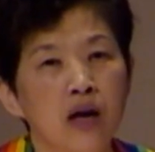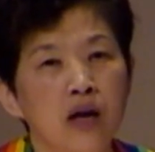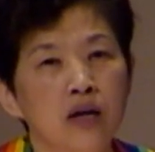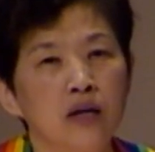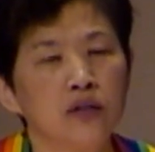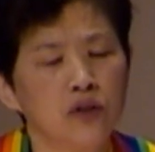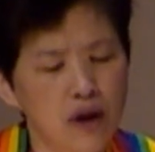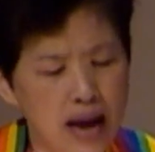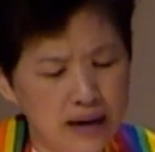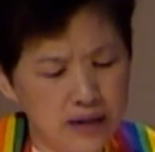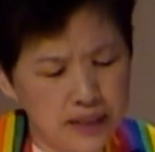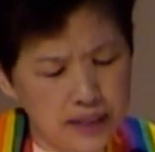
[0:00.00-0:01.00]
So let
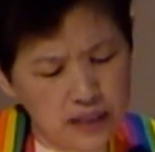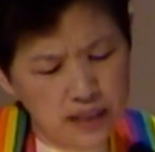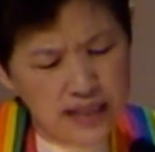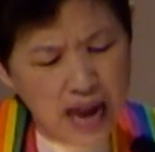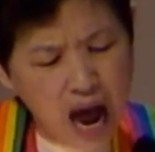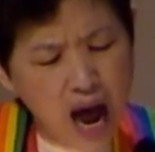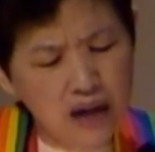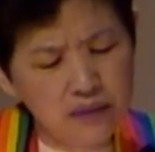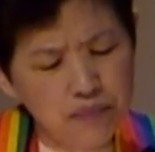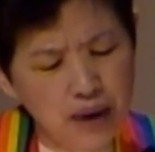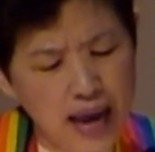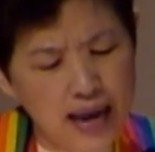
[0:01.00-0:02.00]
us not
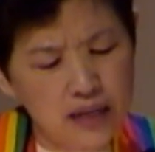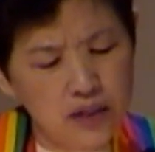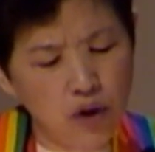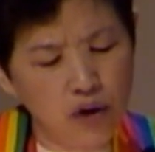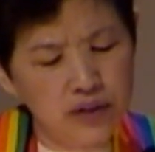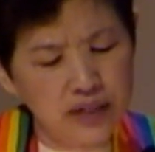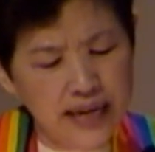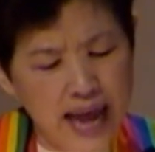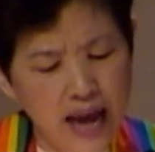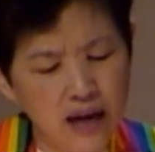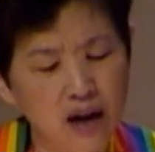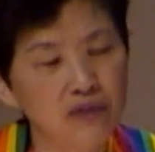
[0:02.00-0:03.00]
place on the
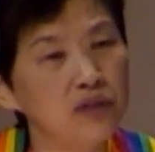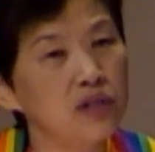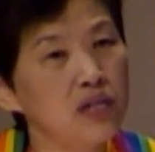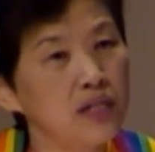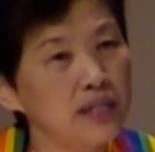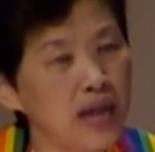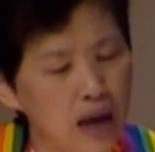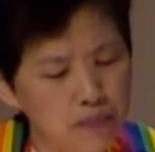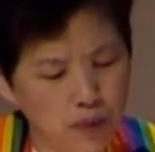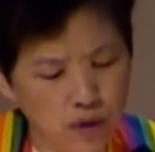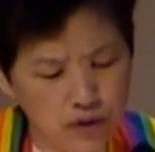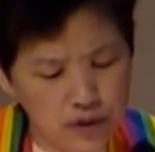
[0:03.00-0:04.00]
neck of the
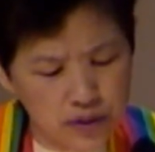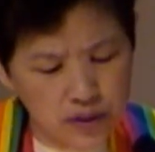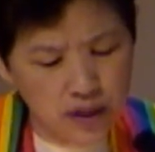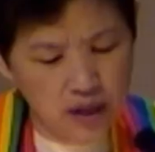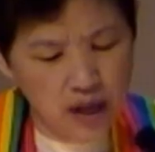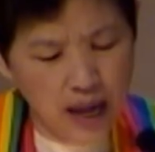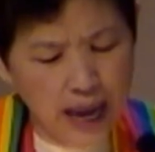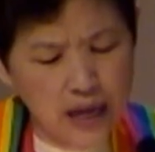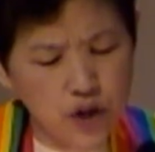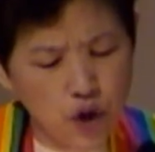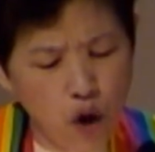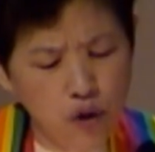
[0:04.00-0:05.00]
disciples a
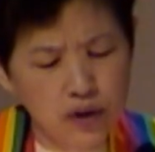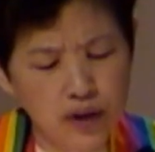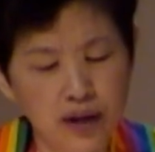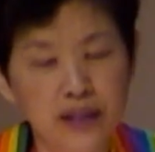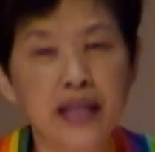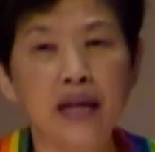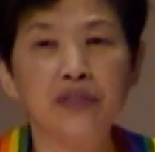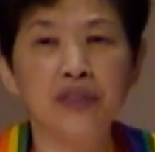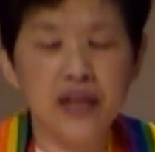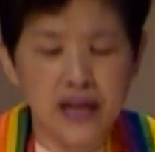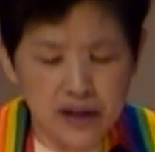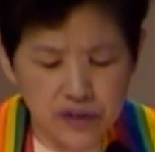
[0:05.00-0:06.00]
yoke that
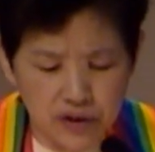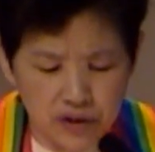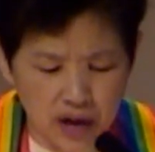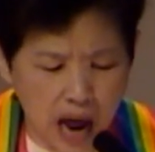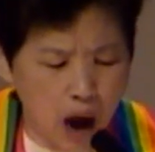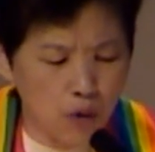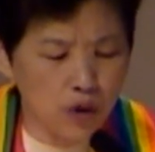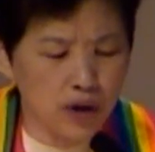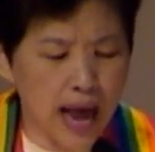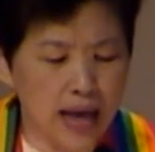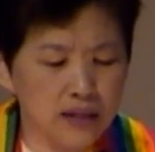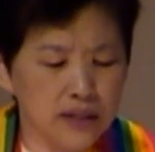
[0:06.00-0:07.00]
neither our
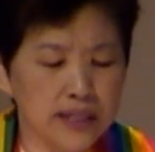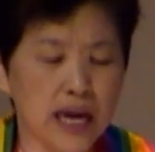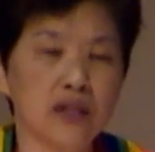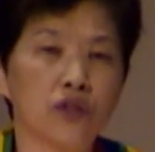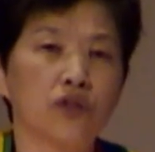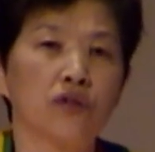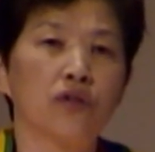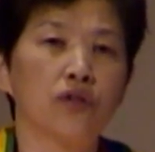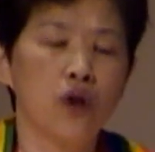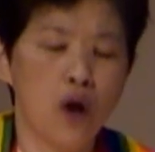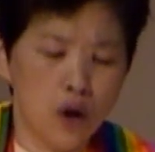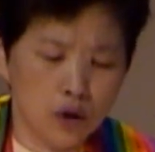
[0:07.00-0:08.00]
ancestors
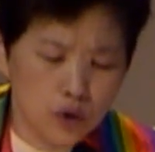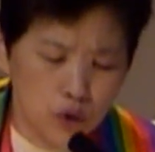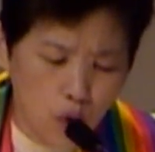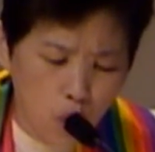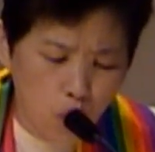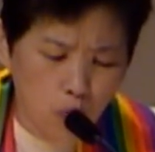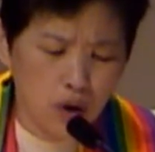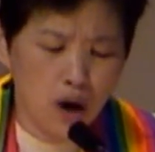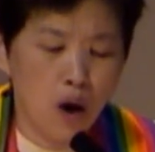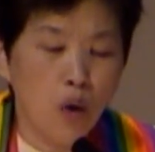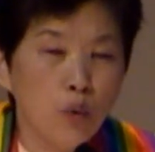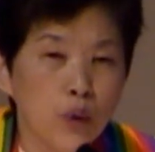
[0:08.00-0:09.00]

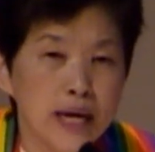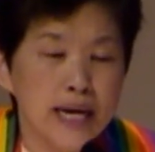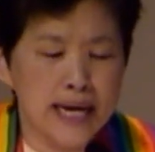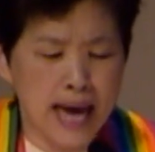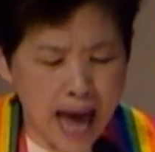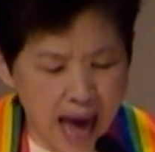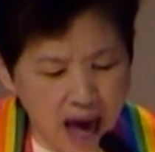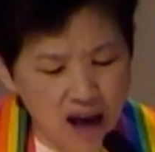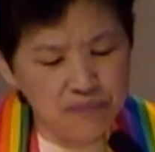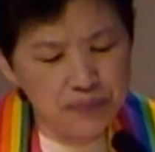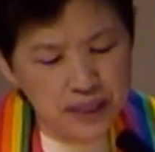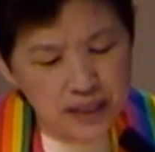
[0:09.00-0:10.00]
nor we
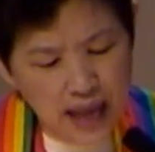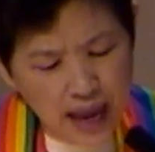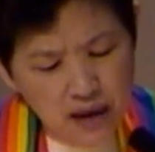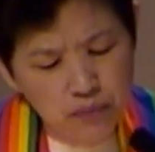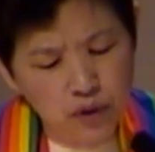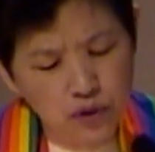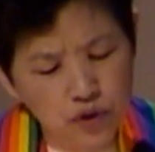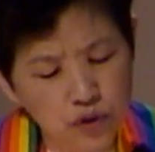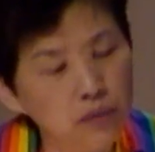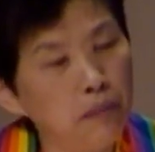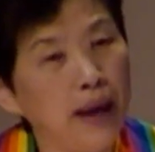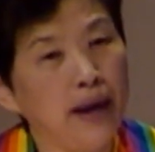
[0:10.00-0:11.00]
have been able to
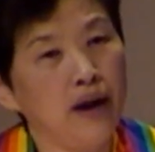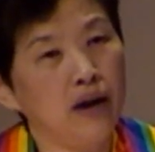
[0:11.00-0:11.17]
bear.